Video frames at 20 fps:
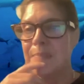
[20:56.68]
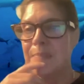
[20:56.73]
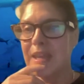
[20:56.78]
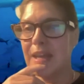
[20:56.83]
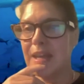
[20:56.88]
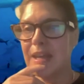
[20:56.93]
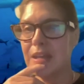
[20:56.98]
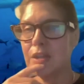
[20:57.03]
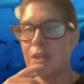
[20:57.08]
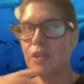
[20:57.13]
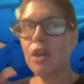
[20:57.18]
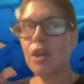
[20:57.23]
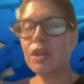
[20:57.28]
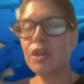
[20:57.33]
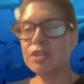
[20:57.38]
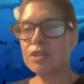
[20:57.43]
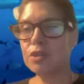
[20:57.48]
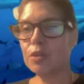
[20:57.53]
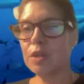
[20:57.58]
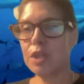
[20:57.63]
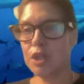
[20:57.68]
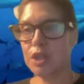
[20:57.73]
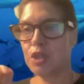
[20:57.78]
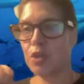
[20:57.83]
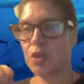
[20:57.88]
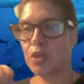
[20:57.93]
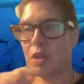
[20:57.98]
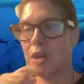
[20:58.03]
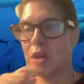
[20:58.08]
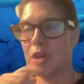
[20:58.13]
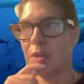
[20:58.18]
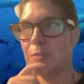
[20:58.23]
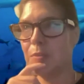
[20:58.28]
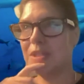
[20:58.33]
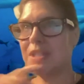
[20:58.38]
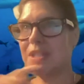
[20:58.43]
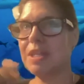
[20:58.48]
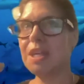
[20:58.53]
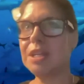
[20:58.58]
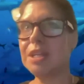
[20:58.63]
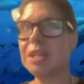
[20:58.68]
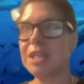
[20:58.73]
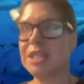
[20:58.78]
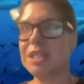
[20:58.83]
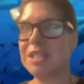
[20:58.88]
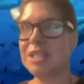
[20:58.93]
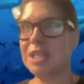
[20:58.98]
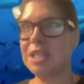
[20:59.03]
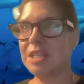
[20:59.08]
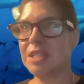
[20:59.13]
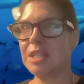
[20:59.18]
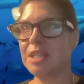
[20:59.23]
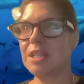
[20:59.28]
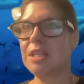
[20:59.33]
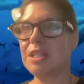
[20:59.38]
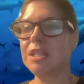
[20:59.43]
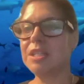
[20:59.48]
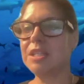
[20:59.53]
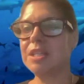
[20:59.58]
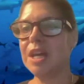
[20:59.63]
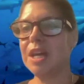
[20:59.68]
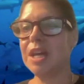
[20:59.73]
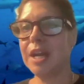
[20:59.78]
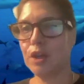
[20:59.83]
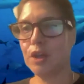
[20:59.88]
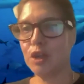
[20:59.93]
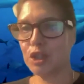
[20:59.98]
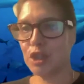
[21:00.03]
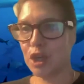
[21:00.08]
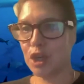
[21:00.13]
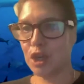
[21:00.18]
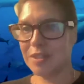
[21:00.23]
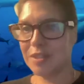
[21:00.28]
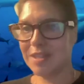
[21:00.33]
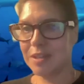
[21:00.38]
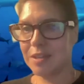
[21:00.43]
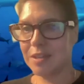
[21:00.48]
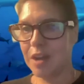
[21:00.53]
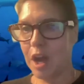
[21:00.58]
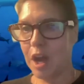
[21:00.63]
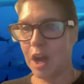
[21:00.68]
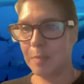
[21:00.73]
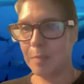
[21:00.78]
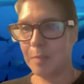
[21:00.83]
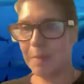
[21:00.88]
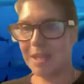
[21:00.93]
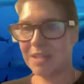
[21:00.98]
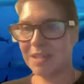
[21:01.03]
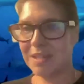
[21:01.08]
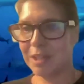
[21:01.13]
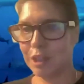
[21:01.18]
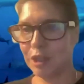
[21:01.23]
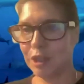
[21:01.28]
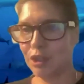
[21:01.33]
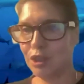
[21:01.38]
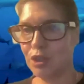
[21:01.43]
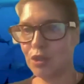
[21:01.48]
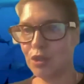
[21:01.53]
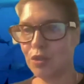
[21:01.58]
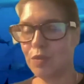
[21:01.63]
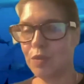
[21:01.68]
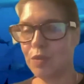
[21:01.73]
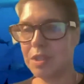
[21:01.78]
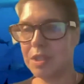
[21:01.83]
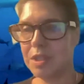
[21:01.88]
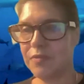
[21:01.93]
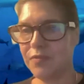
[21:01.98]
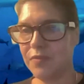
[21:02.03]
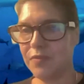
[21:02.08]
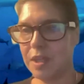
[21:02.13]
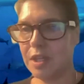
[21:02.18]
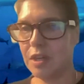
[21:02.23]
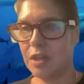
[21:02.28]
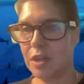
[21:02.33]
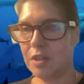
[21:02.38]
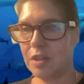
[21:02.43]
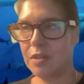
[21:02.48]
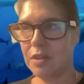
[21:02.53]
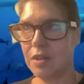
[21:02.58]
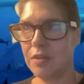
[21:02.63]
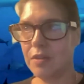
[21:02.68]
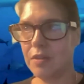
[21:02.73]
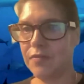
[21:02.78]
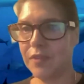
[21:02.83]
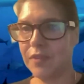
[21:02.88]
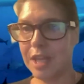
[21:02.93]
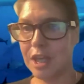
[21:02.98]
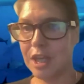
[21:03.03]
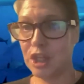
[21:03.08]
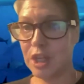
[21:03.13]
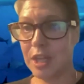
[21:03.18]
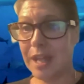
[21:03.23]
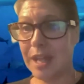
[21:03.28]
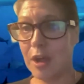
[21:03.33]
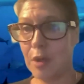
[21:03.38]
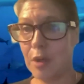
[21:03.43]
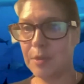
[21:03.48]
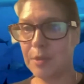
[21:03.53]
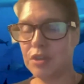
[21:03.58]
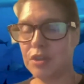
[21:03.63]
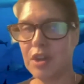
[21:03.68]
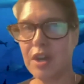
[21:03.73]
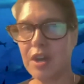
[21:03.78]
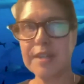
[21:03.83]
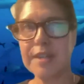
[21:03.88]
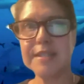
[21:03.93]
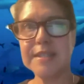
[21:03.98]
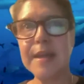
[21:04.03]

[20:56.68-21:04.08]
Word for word: and long story short, it was the end of the season. The tiger sharks had come into the lagoon to feed on the fledging albatross.